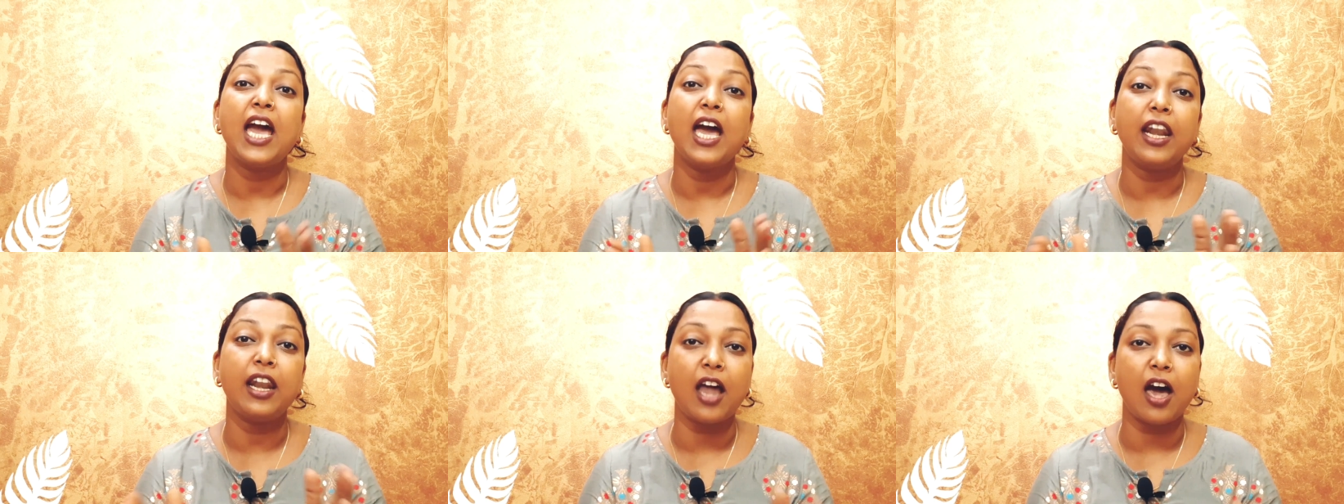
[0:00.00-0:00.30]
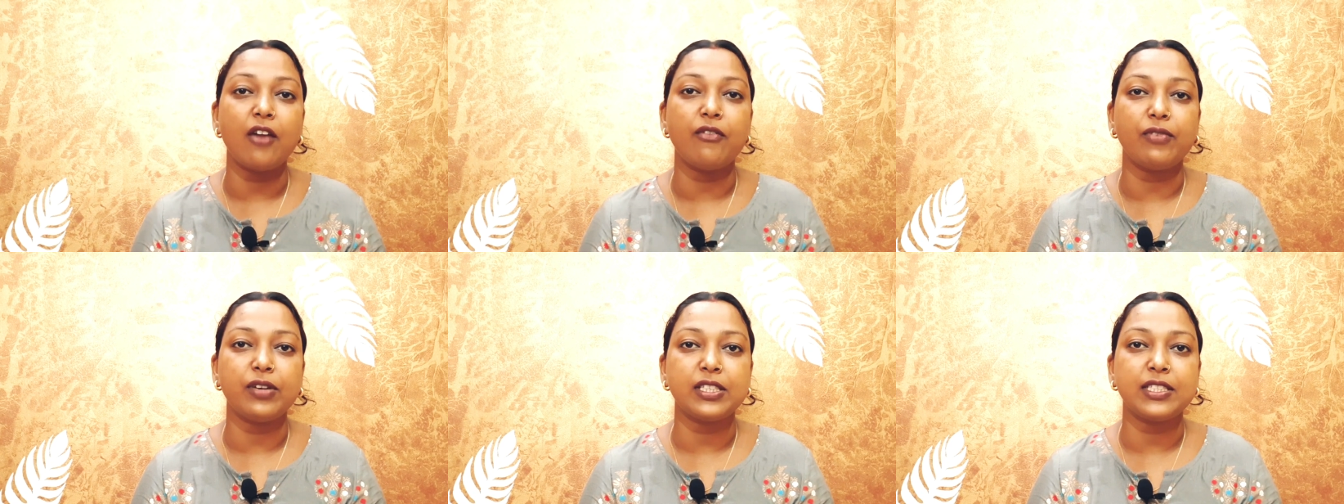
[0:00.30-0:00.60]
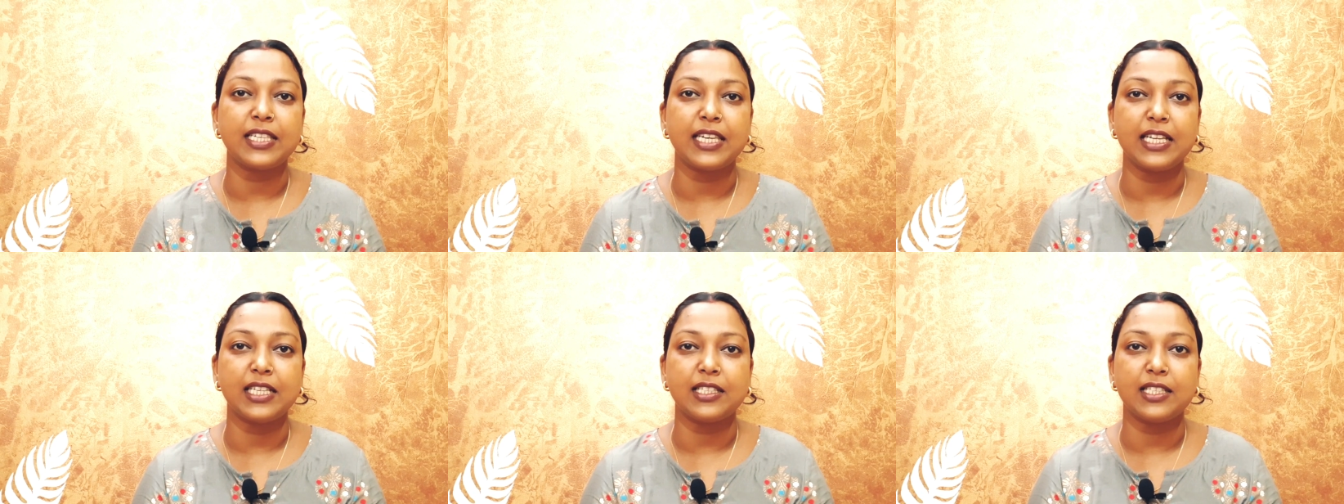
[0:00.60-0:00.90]

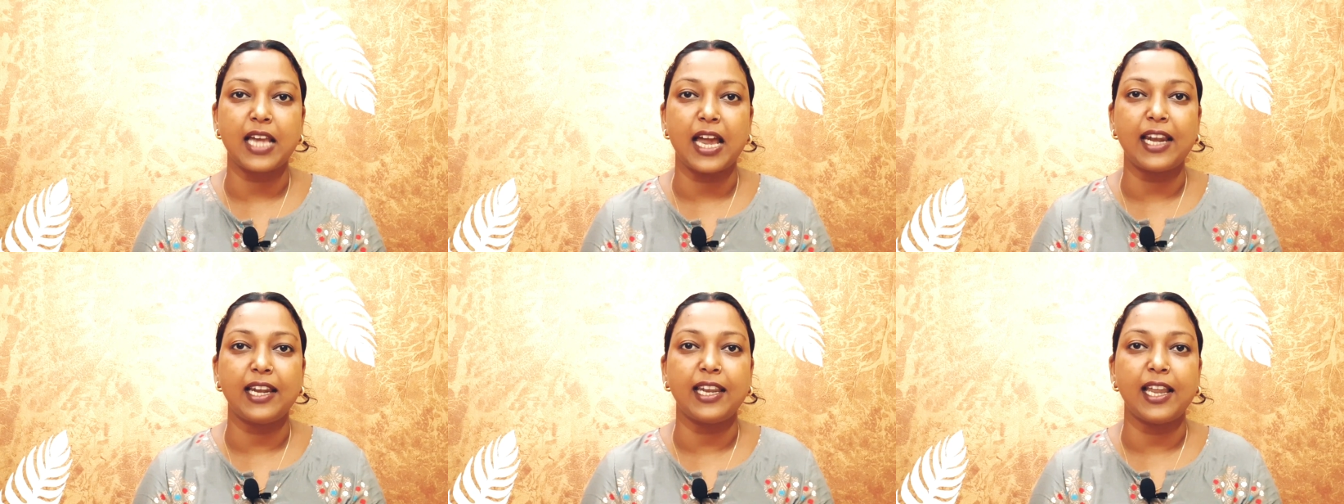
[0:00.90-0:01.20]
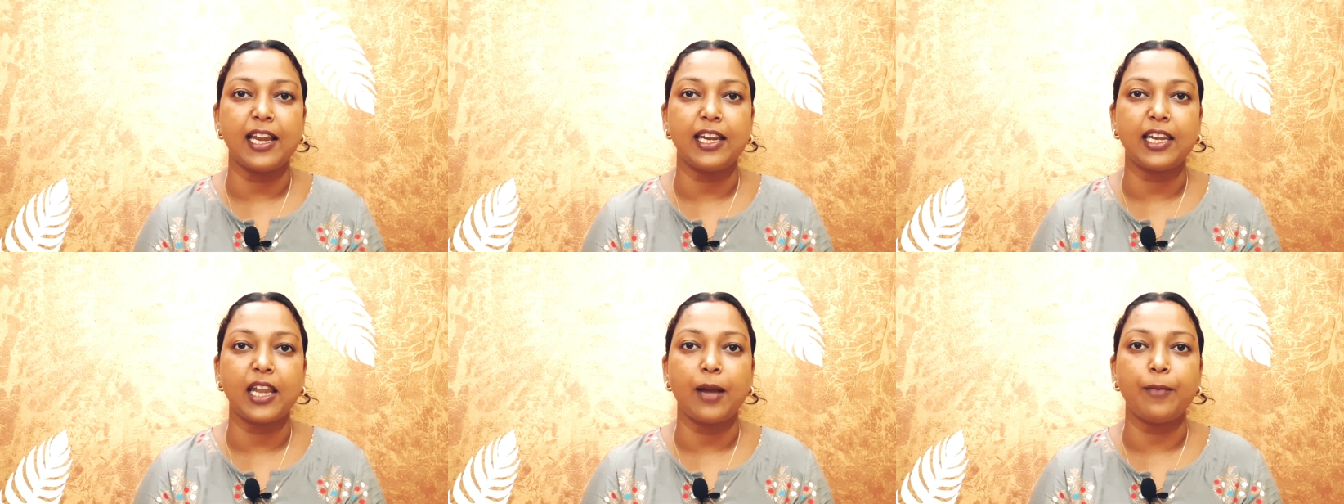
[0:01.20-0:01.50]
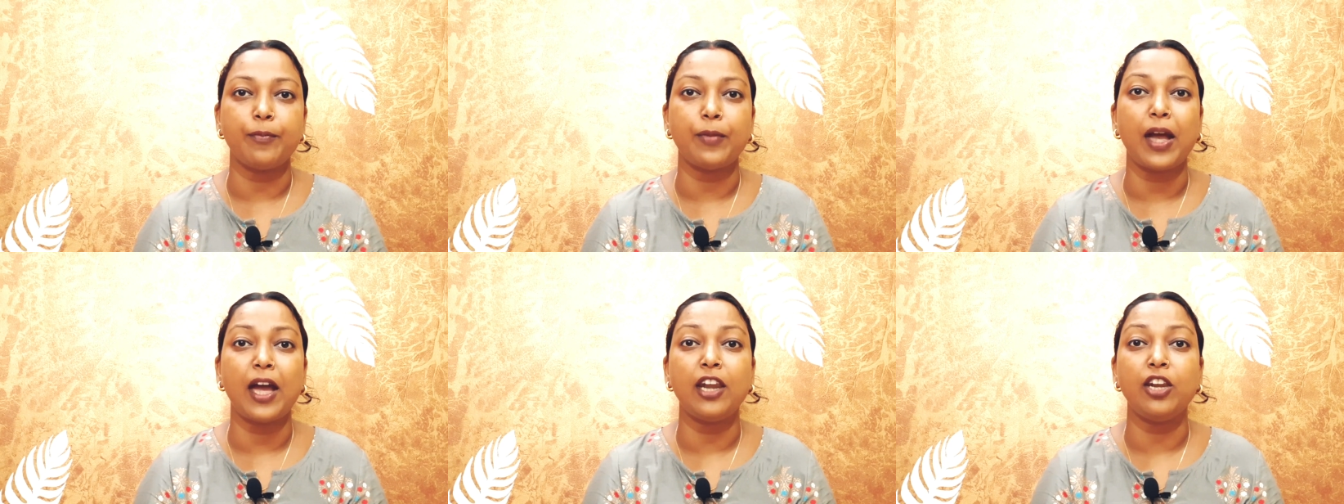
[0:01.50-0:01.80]
nervousness at that
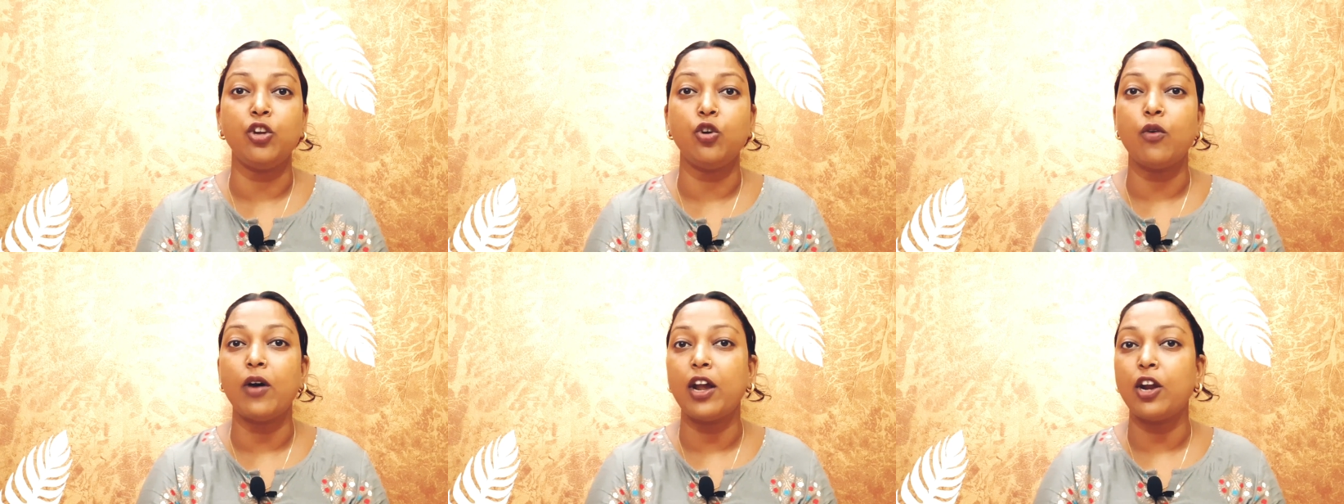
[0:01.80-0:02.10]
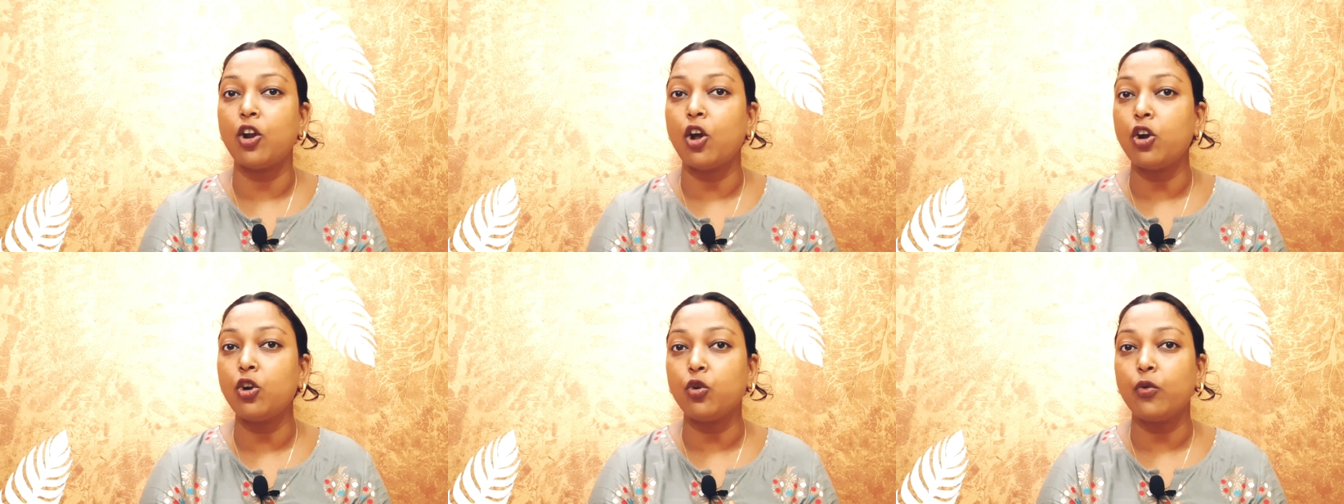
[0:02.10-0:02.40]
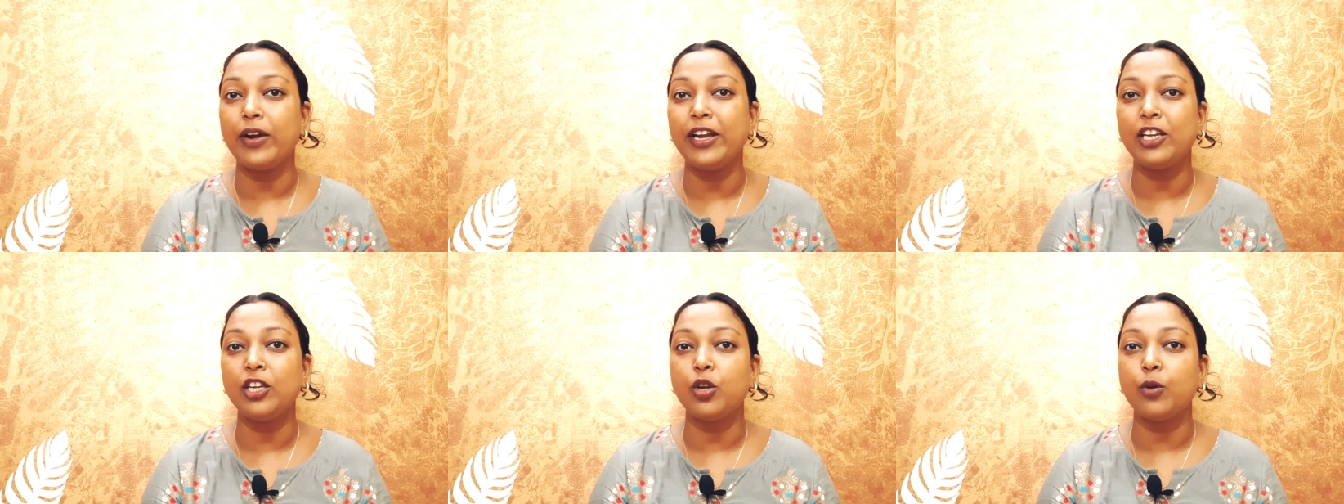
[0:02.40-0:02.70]
time, and you are not
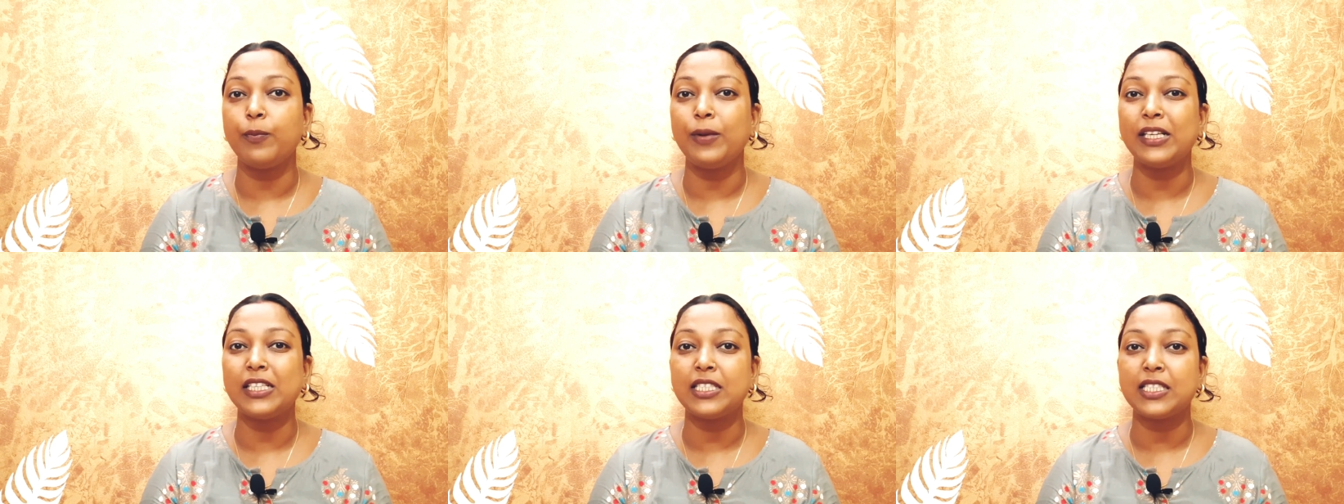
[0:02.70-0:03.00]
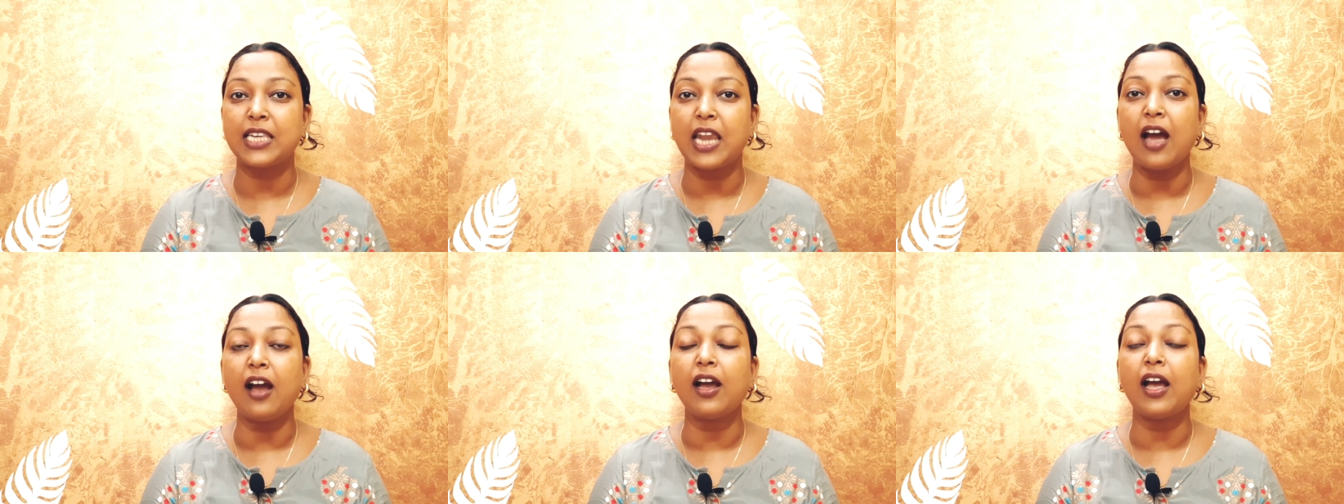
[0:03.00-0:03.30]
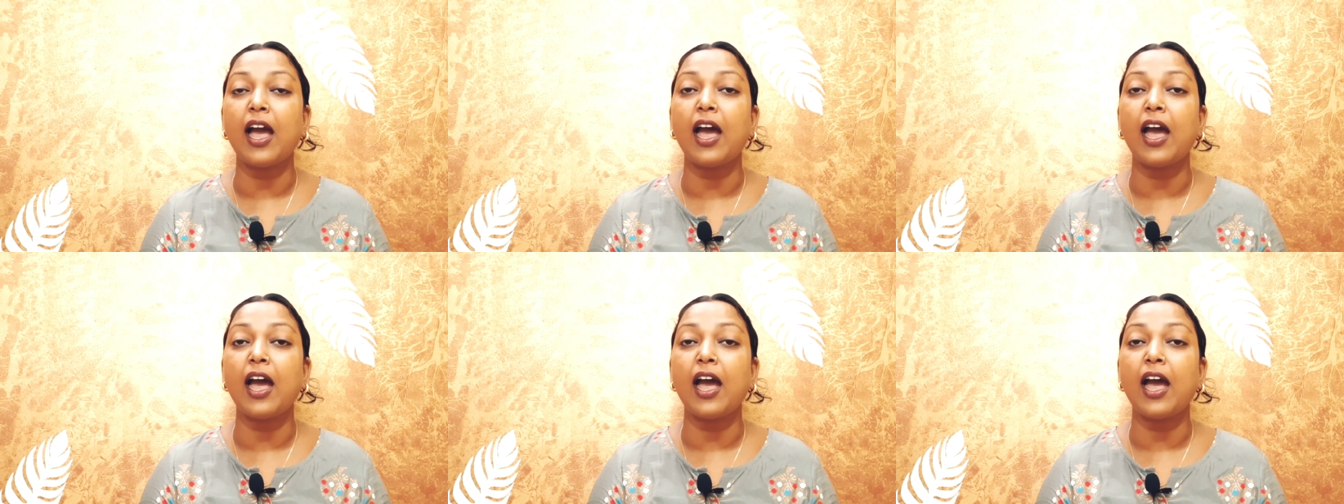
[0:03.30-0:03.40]
going to be stuck,